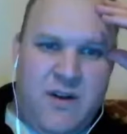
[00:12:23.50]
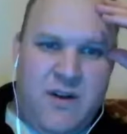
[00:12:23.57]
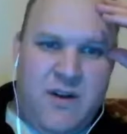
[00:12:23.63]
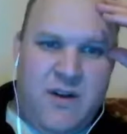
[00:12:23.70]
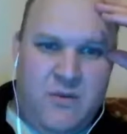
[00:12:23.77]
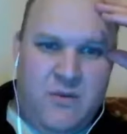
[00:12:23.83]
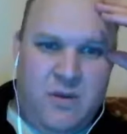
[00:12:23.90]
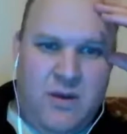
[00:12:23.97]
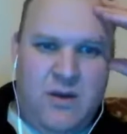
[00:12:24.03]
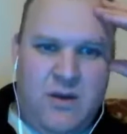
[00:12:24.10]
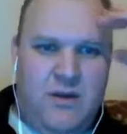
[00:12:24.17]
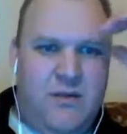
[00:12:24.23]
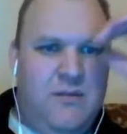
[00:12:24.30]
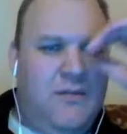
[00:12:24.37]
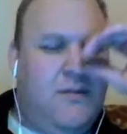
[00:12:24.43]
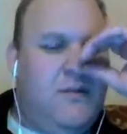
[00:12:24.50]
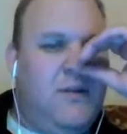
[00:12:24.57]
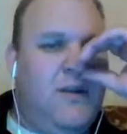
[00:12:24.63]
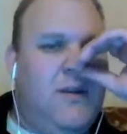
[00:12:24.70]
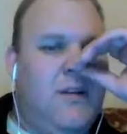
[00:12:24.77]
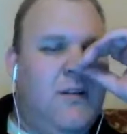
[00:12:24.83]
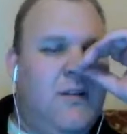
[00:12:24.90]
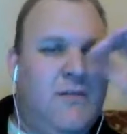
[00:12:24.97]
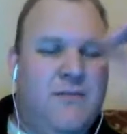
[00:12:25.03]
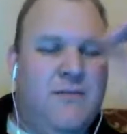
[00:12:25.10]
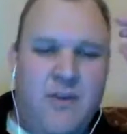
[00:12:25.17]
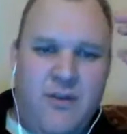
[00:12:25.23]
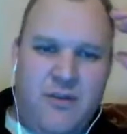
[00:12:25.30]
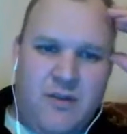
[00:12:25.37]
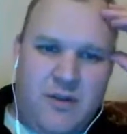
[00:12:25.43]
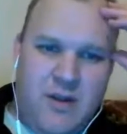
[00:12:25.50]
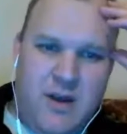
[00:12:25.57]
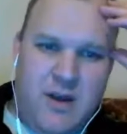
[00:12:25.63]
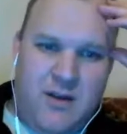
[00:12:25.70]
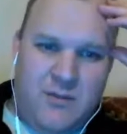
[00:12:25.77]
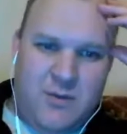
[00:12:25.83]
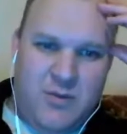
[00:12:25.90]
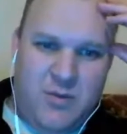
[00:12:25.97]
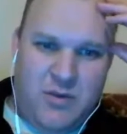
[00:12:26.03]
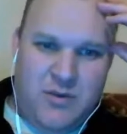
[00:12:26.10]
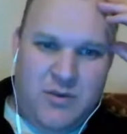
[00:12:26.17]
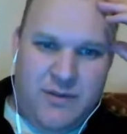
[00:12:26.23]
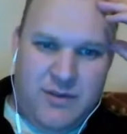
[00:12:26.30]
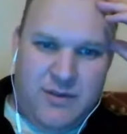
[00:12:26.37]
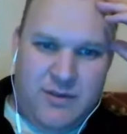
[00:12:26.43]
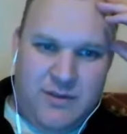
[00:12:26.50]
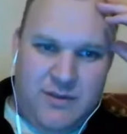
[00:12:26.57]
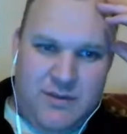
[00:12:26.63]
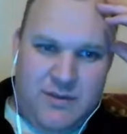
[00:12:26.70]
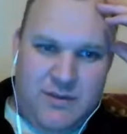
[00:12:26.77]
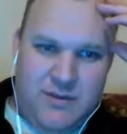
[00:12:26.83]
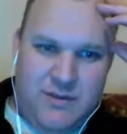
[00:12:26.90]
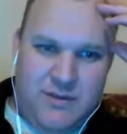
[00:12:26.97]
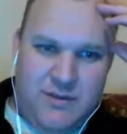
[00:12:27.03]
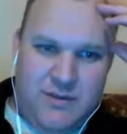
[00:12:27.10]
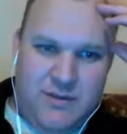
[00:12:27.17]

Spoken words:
normal. Yeah. It followed the line almost perfectly. So.